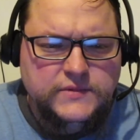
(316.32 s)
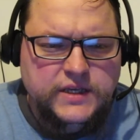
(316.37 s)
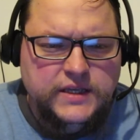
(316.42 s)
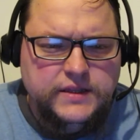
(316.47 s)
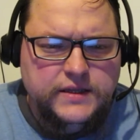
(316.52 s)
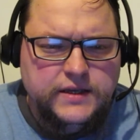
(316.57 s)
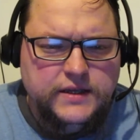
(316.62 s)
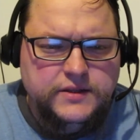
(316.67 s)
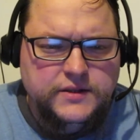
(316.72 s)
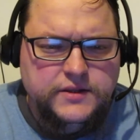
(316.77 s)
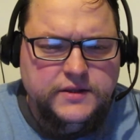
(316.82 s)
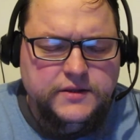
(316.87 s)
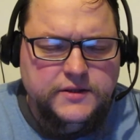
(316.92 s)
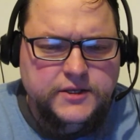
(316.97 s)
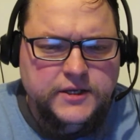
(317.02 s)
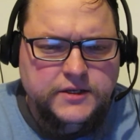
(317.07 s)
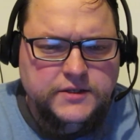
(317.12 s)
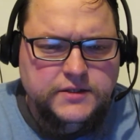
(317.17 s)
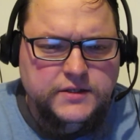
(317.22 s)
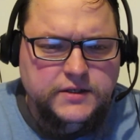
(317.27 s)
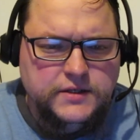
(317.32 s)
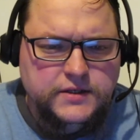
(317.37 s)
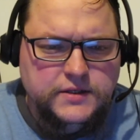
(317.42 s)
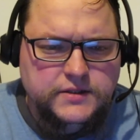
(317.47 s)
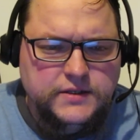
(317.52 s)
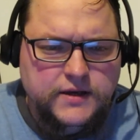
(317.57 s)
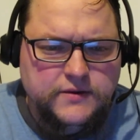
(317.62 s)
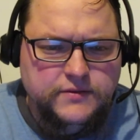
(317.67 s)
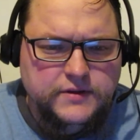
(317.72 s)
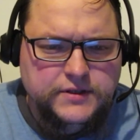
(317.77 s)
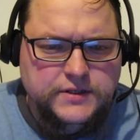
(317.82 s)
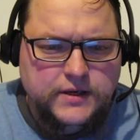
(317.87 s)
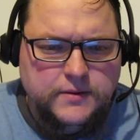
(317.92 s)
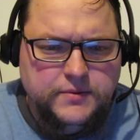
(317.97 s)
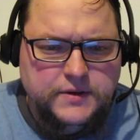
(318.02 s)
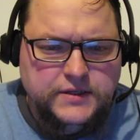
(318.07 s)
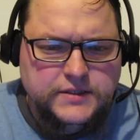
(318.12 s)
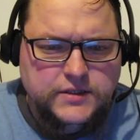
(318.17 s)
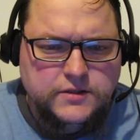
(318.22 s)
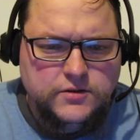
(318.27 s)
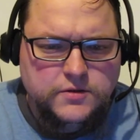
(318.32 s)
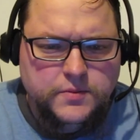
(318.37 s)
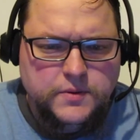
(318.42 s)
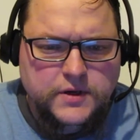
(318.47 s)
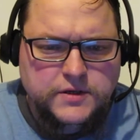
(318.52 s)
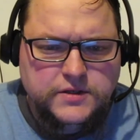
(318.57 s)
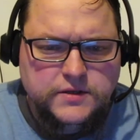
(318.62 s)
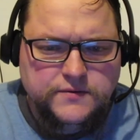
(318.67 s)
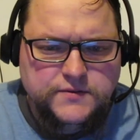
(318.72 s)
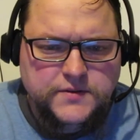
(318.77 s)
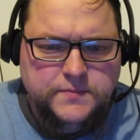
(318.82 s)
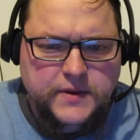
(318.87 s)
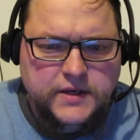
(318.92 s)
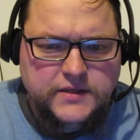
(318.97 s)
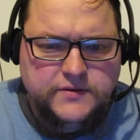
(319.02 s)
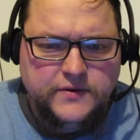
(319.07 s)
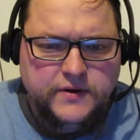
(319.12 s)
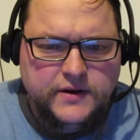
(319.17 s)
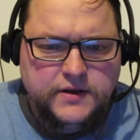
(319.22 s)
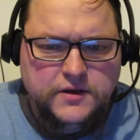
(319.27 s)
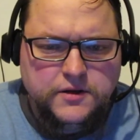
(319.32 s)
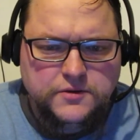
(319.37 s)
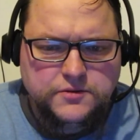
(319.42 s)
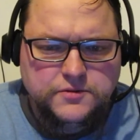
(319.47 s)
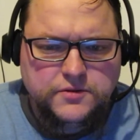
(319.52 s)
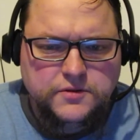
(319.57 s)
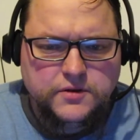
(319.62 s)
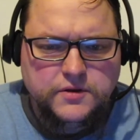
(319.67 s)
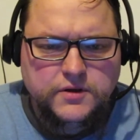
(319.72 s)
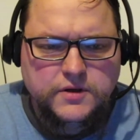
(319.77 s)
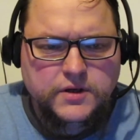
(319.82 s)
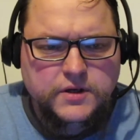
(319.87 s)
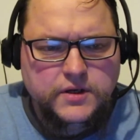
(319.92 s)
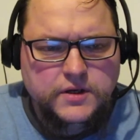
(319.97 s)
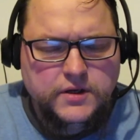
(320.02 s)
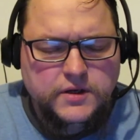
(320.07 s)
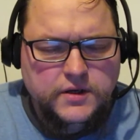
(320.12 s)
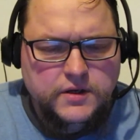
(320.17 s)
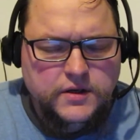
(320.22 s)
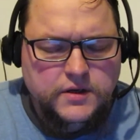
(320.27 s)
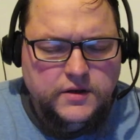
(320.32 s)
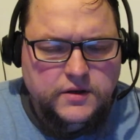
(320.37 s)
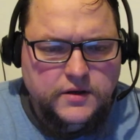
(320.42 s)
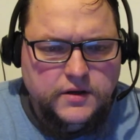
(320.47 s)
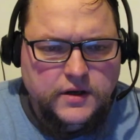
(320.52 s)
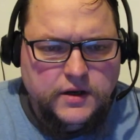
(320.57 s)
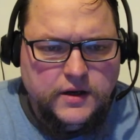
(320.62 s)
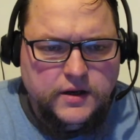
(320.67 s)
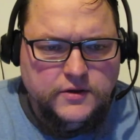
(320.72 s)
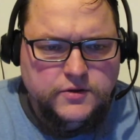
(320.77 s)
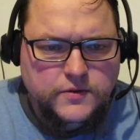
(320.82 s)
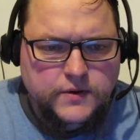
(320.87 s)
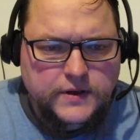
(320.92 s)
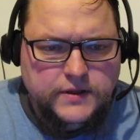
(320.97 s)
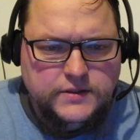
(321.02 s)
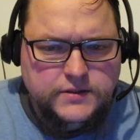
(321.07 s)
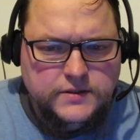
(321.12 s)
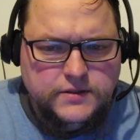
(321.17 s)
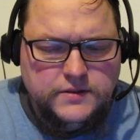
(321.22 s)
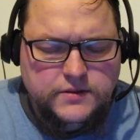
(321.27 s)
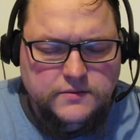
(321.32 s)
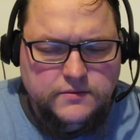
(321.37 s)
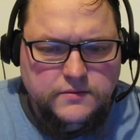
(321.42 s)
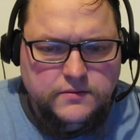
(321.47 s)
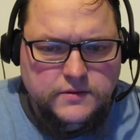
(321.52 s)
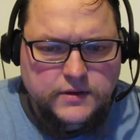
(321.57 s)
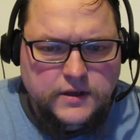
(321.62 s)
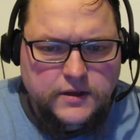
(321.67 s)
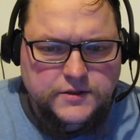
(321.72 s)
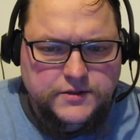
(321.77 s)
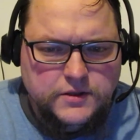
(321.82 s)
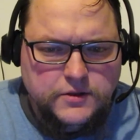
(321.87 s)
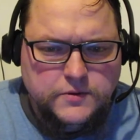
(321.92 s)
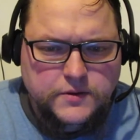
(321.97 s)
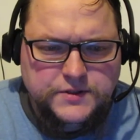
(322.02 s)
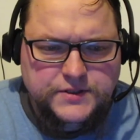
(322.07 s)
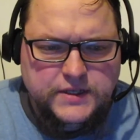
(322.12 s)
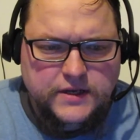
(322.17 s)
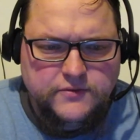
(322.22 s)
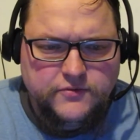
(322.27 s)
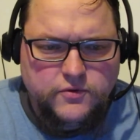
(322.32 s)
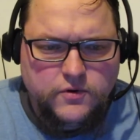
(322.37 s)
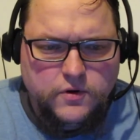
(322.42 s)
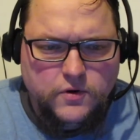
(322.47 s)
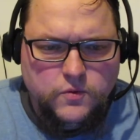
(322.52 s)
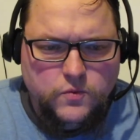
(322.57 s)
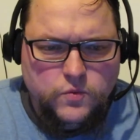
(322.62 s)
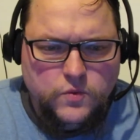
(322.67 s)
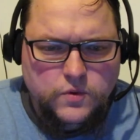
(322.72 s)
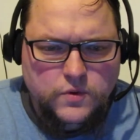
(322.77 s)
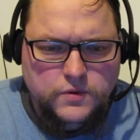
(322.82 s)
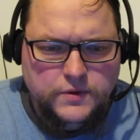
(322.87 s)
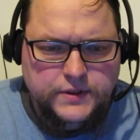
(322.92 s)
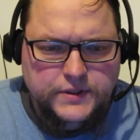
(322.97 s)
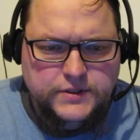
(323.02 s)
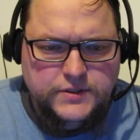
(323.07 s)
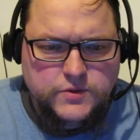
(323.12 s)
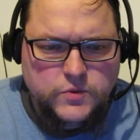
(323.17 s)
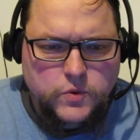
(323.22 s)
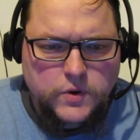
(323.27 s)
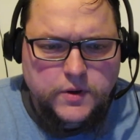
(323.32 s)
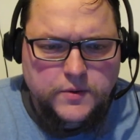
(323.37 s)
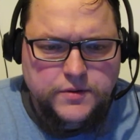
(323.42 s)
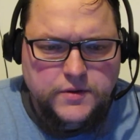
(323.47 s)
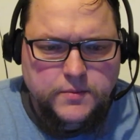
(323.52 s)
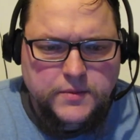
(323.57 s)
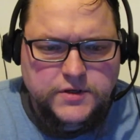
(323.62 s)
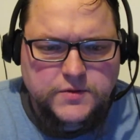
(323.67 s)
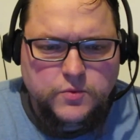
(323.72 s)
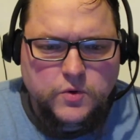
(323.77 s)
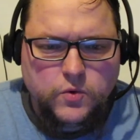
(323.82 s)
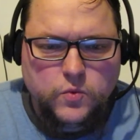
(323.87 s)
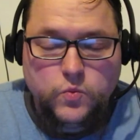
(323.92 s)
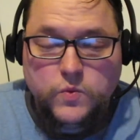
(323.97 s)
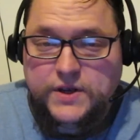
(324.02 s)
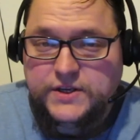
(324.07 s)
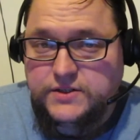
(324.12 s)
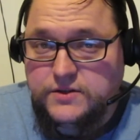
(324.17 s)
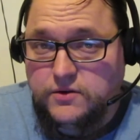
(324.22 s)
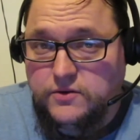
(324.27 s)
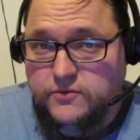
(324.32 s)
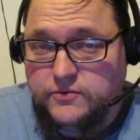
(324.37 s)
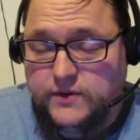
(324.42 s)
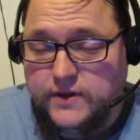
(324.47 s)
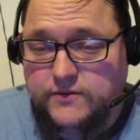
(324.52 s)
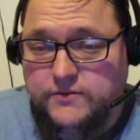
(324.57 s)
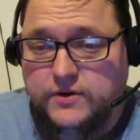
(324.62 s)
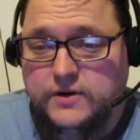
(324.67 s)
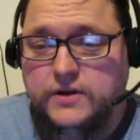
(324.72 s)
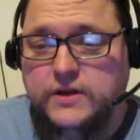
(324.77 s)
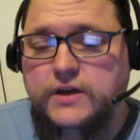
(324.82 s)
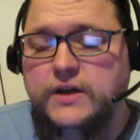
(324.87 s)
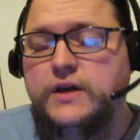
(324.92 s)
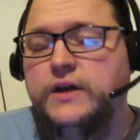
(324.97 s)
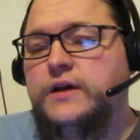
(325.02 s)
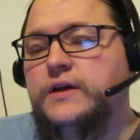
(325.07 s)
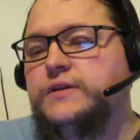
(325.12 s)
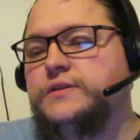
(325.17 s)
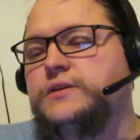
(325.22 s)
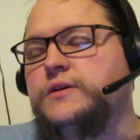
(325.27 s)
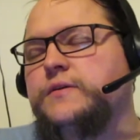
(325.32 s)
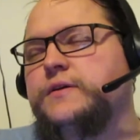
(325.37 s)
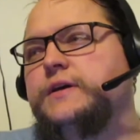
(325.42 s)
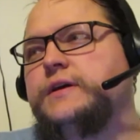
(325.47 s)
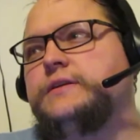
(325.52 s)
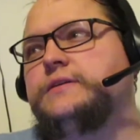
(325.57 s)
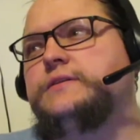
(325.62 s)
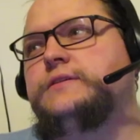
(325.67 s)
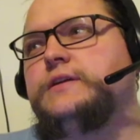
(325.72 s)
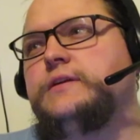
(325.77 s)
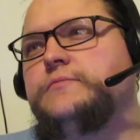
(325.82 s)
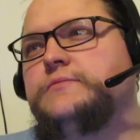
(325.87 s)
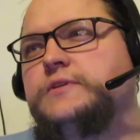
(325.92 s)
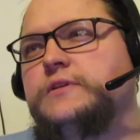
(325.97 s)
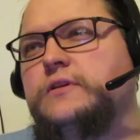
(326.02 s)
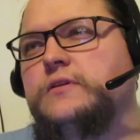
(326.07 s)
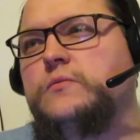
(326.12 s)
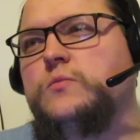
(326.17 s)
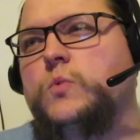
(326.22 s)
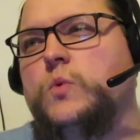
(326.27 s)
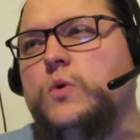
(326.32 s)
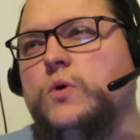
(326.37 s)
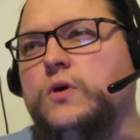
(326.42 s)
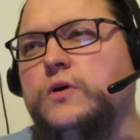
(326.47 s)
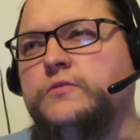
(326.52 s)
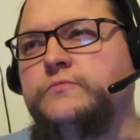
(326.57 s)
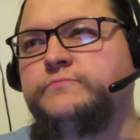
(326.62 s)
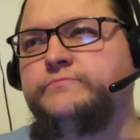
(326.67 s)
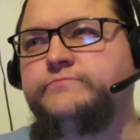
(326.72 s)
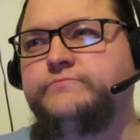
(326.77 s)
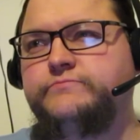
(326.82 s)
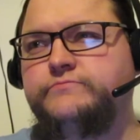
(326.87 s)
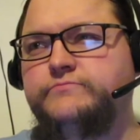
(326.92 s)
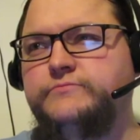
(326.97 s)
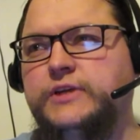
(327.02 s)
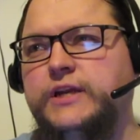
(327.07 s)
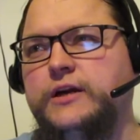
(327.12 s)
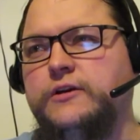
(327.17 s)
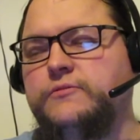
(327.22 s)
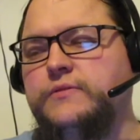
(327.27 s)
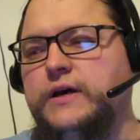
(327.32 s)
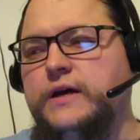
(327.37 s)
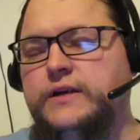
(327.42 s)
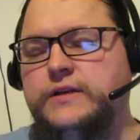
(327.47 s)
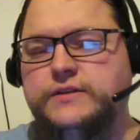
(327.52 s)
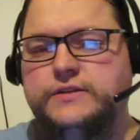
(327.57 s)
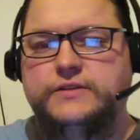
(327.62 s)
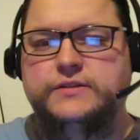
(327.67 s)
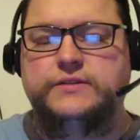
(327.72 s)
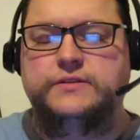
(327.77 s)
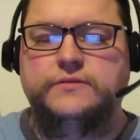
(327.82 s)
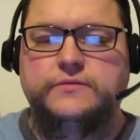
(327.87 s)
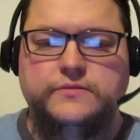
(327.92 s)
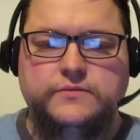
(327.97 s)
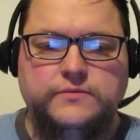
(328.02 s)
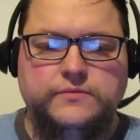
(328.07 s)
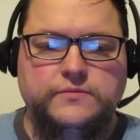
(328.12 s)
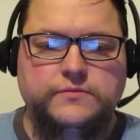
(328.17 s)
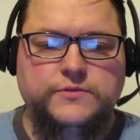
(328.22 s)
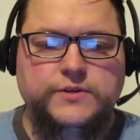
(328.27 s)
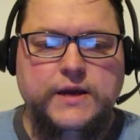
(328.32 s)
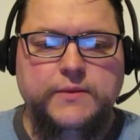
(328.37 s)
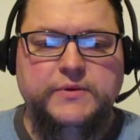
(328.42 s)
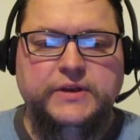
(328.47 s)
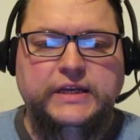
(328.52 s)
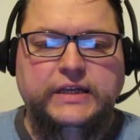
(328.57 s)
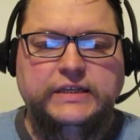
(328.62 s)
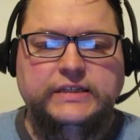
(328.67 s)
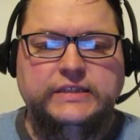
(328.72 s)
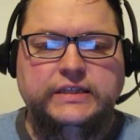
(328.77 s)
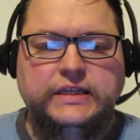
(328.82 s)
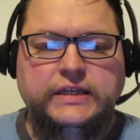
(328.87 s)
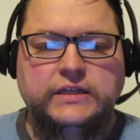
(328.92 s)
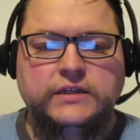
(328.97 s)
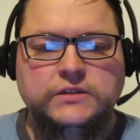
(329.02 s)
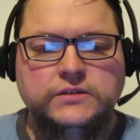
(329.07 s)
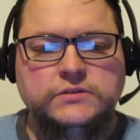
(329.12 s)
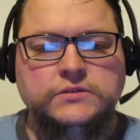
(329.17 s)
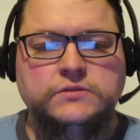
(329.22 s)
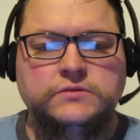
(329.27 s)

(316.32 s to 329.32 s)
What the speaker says: in that Tenchi's heavily Japanese interpretation of spacefaring culture trades Alhazard trades that for world and story with a much more Western flavor. So it seems a little more, you know, not as Japanesey.